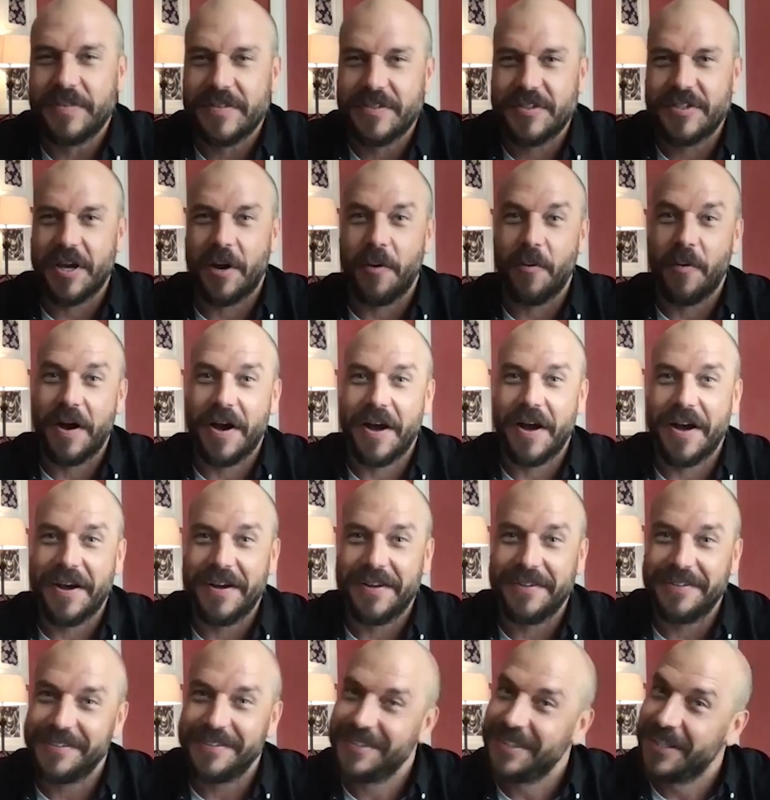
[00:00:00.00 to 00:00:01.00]

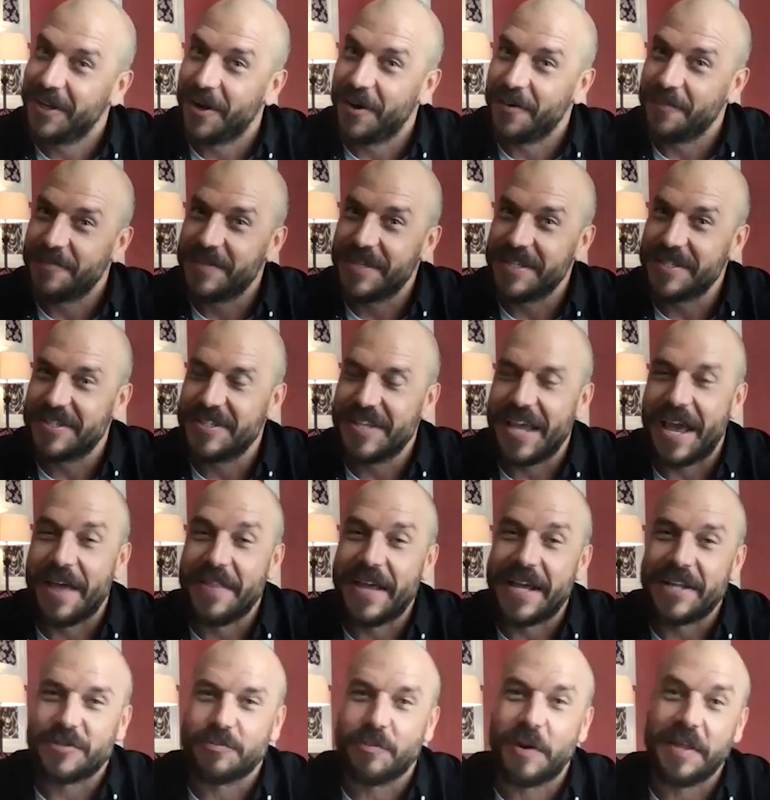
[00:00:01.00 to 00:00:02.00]
So, you know,
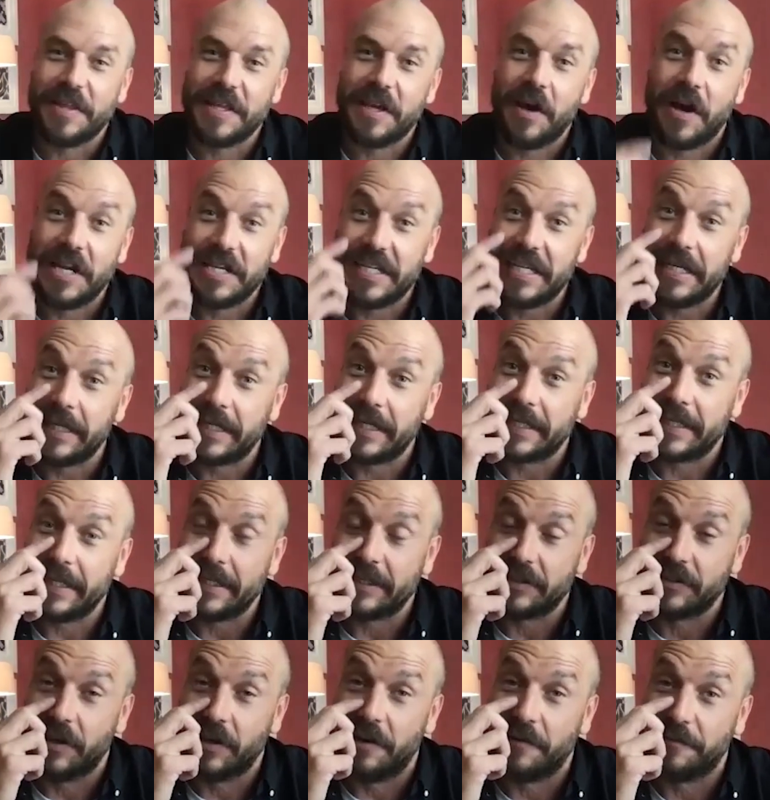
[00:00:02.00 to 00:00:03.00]
that's where the idea
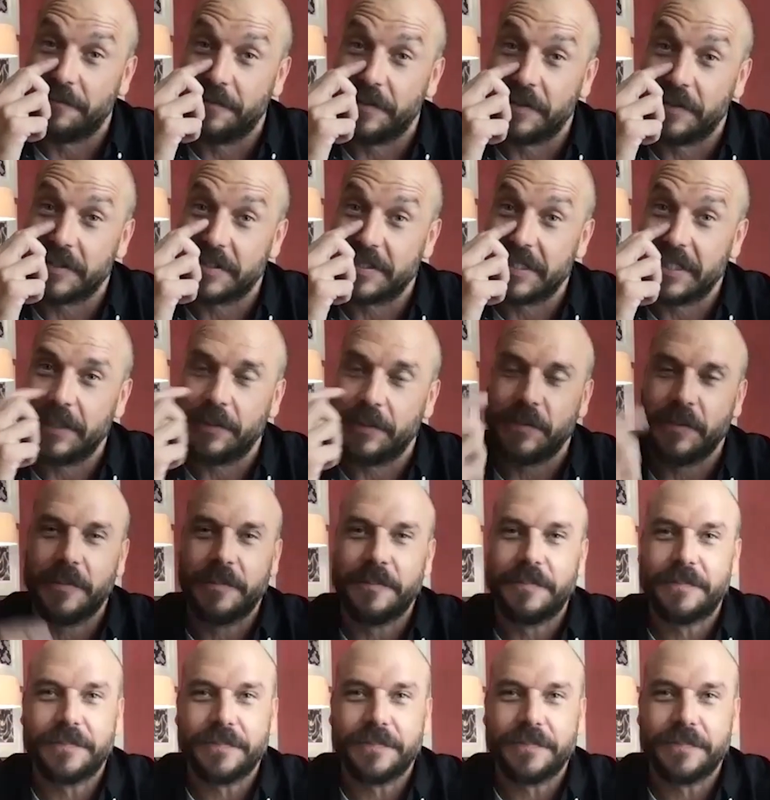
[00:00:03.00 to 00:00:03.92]
kicked off for the sequel.